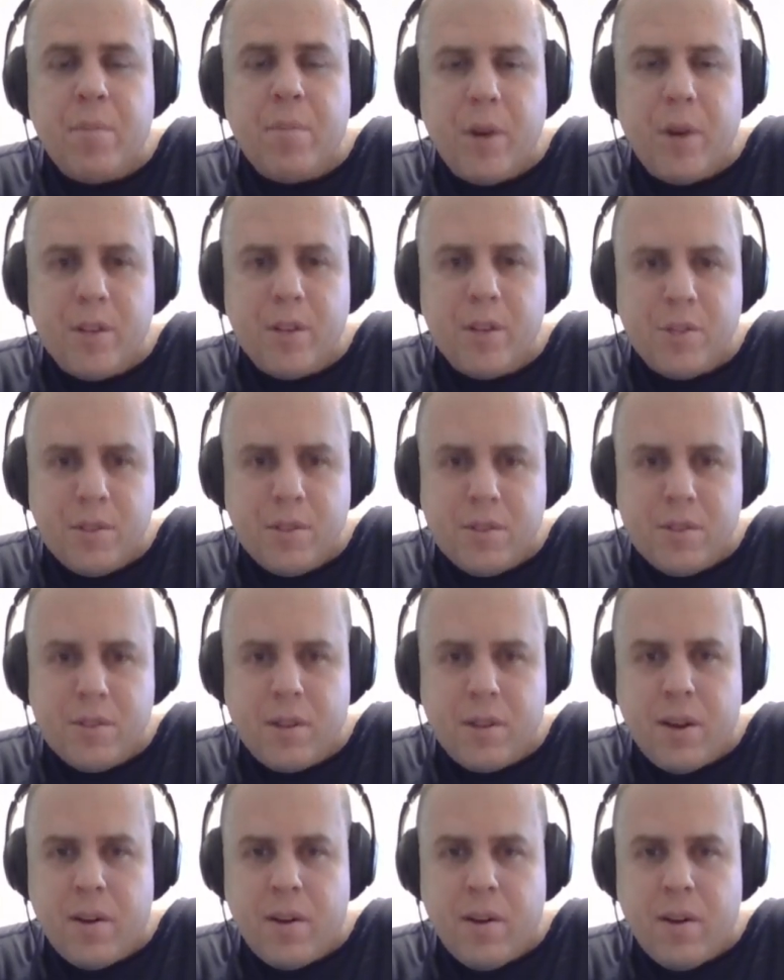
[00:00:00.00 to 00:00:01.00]
punches
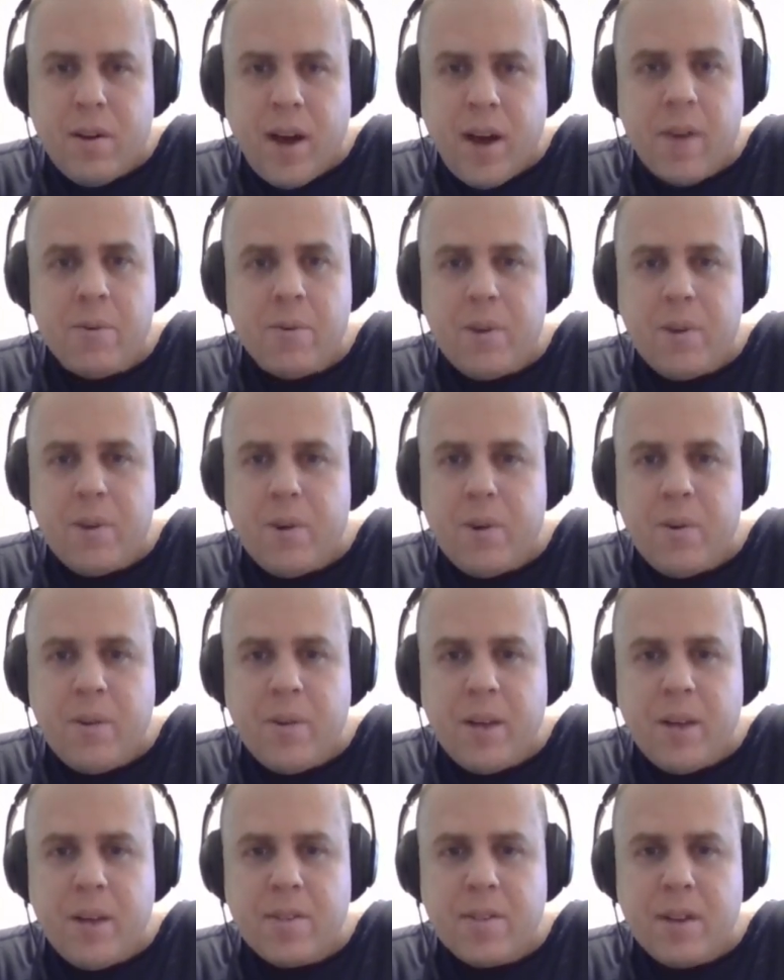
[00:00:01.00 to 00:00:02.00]
there. I don't know who
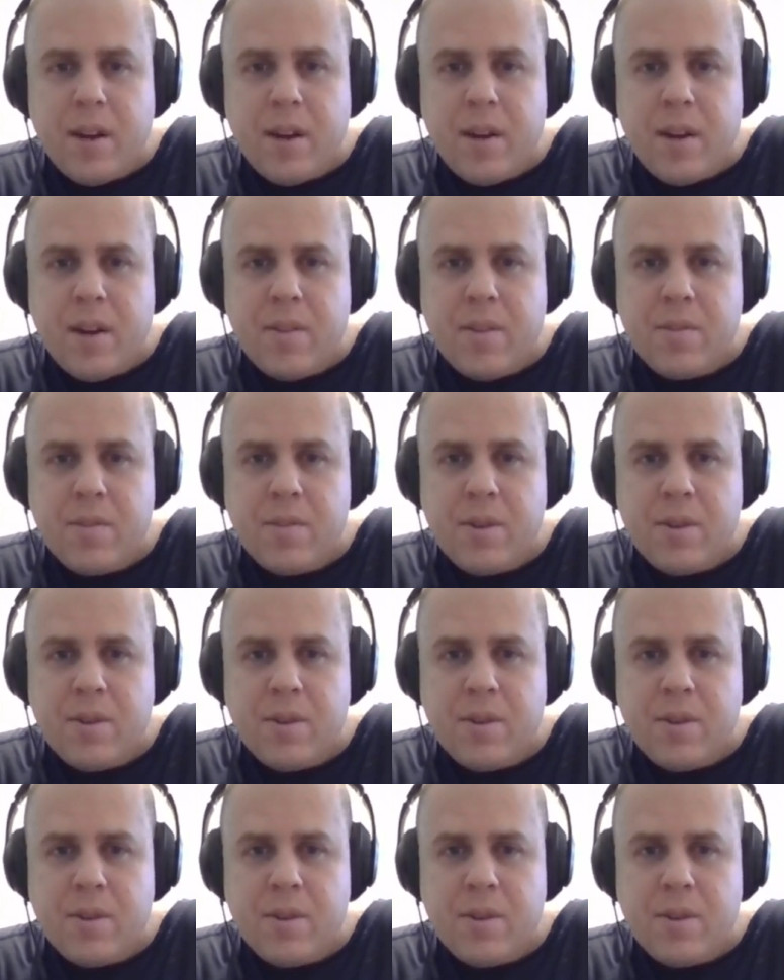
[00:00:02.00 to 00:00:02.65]
that's against.